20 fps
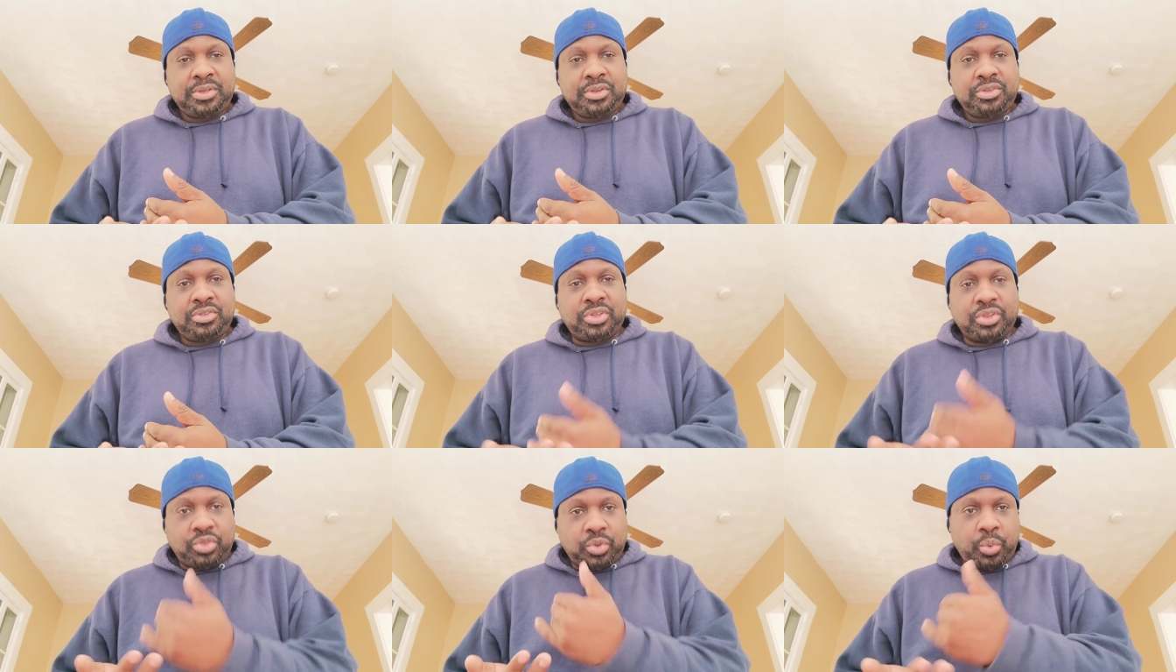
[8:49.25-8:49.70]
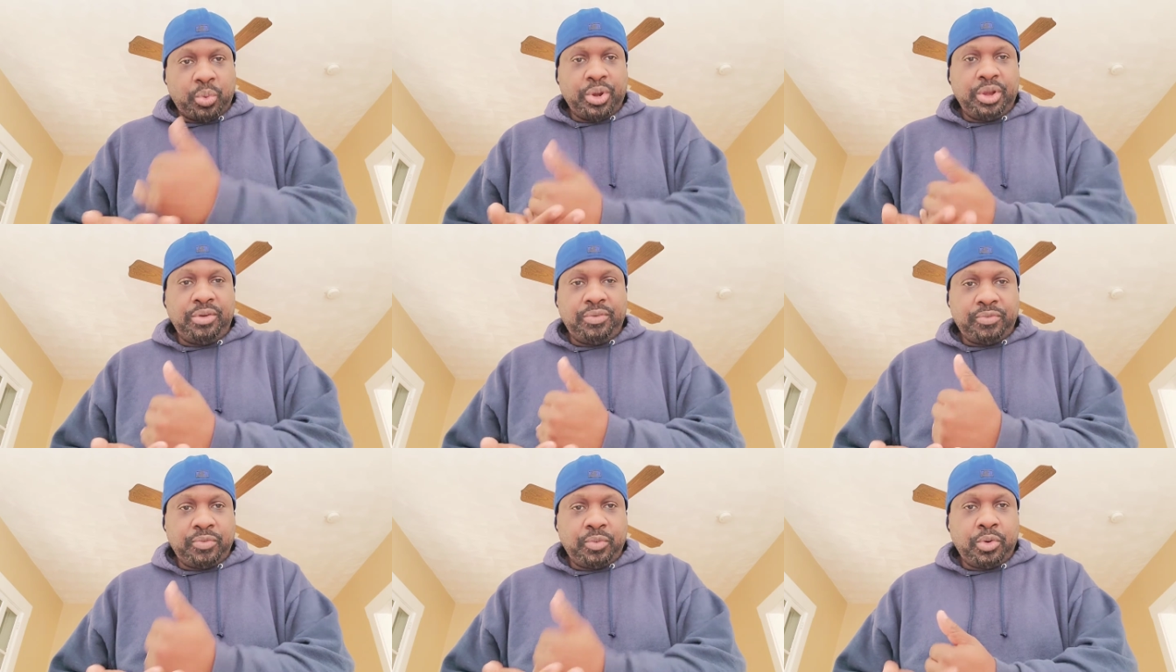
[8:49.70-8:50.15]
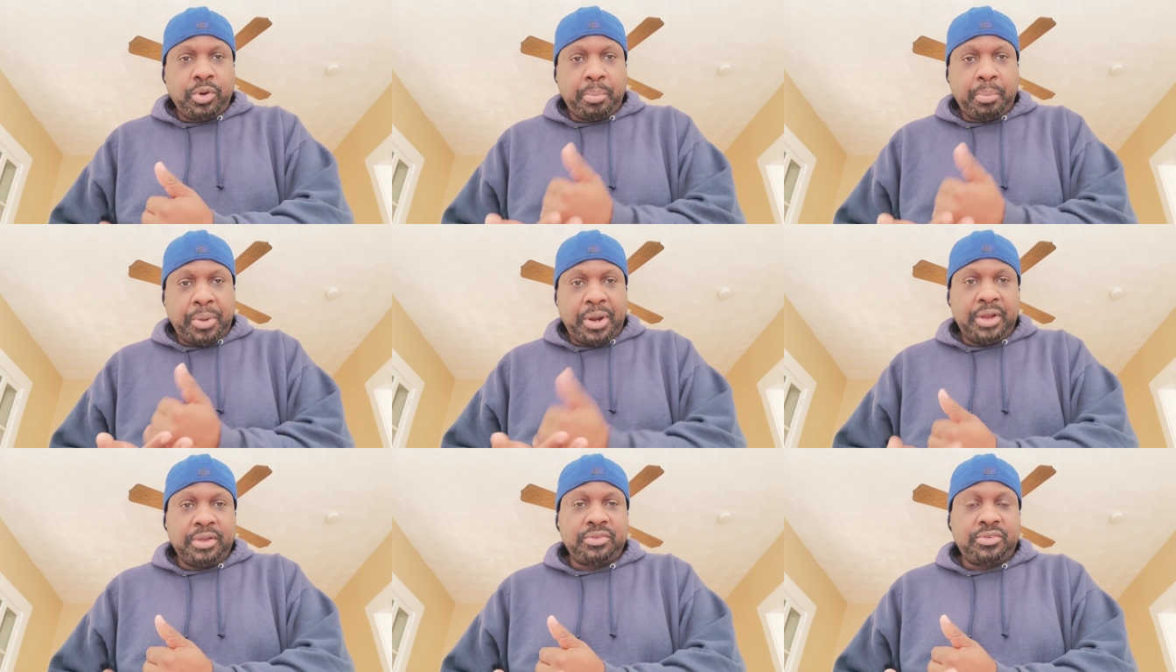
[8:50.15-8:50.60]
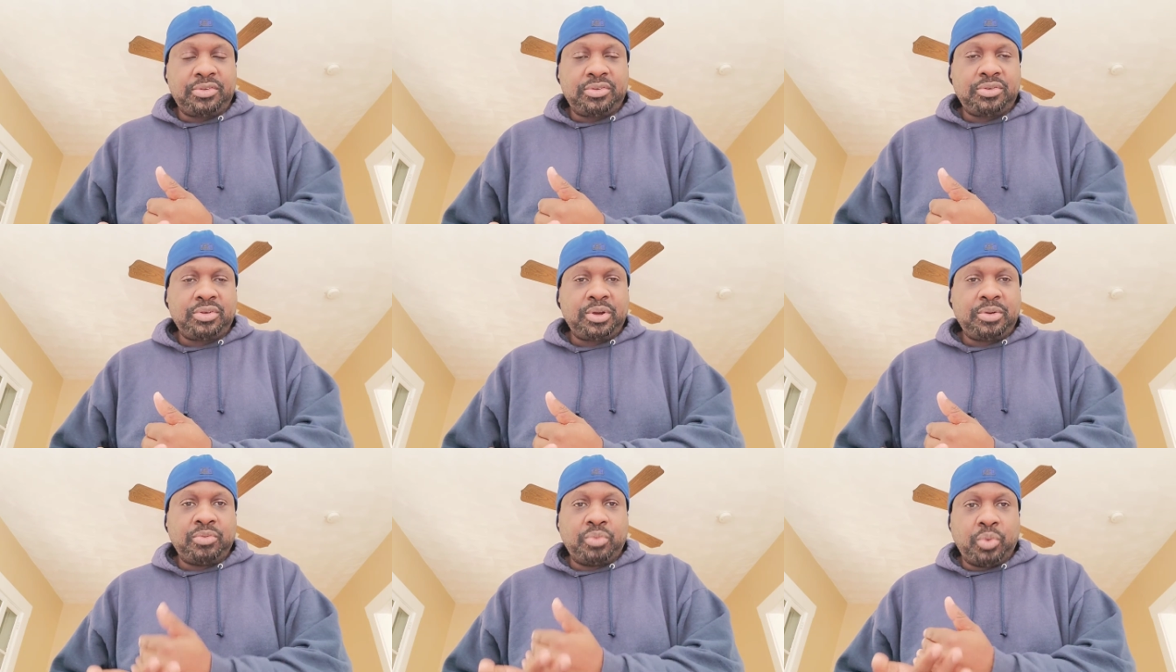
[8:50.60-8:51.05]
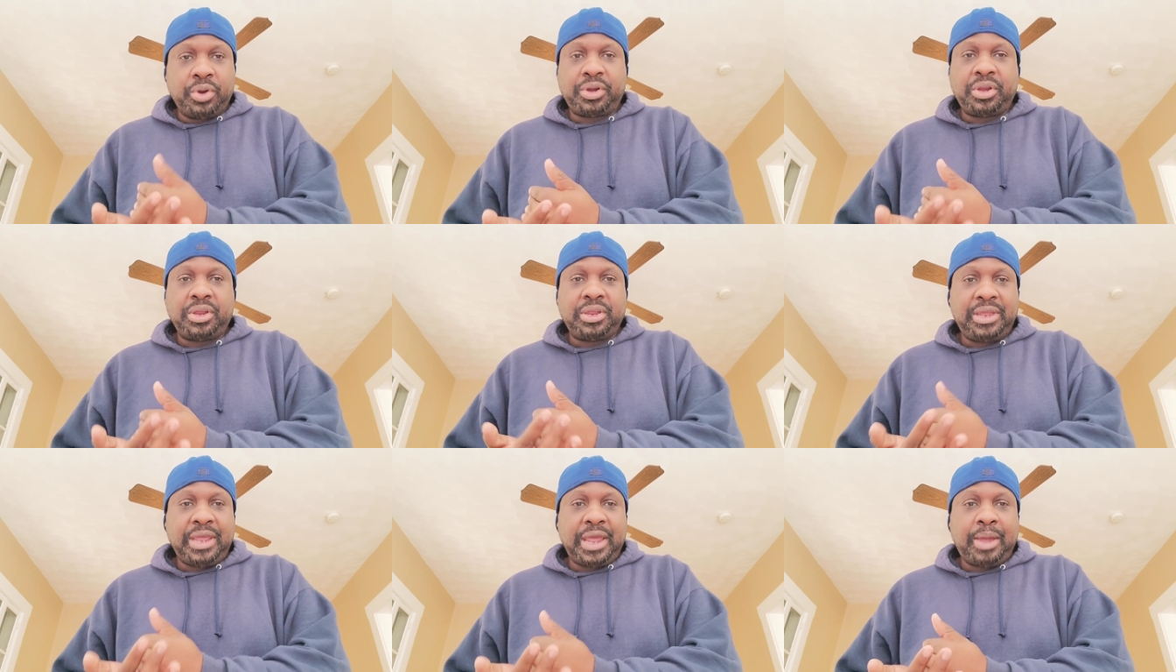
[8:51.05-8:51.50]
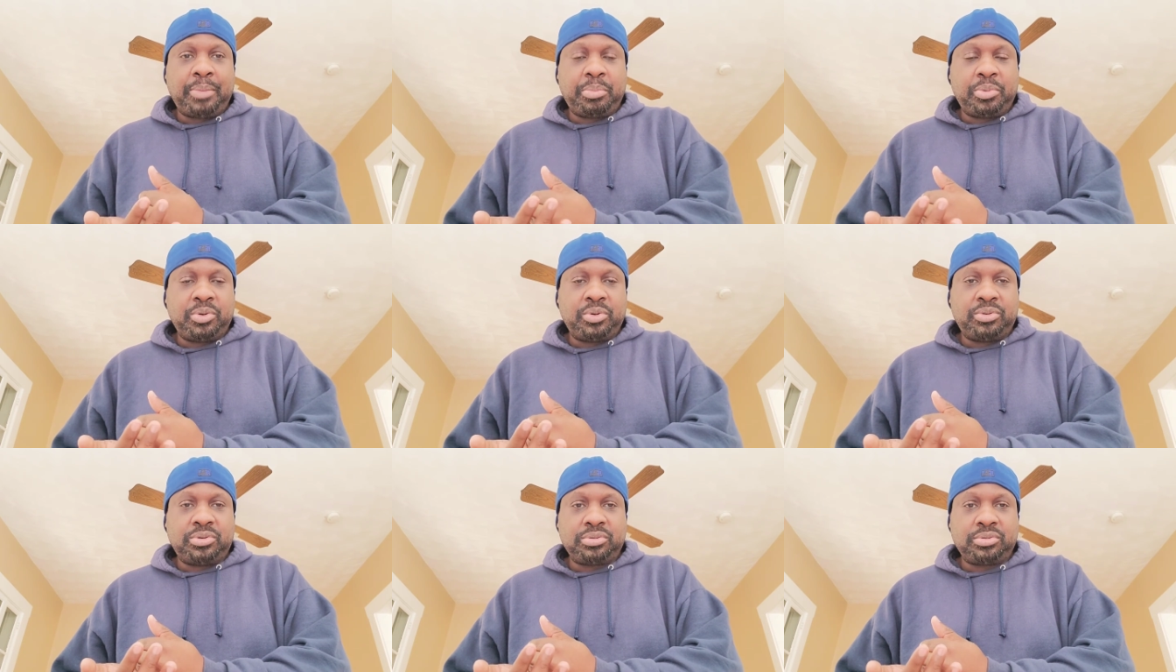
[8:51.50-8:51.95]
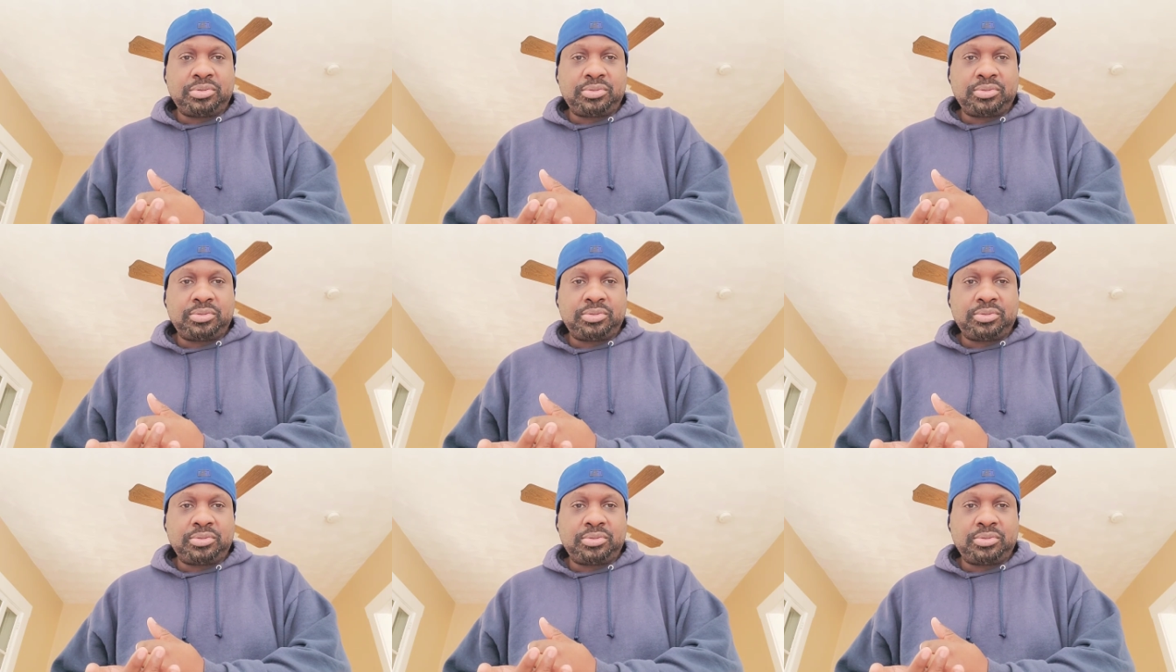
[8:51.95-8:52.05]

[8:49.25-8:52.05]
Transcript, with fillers: the 24 months of working capital.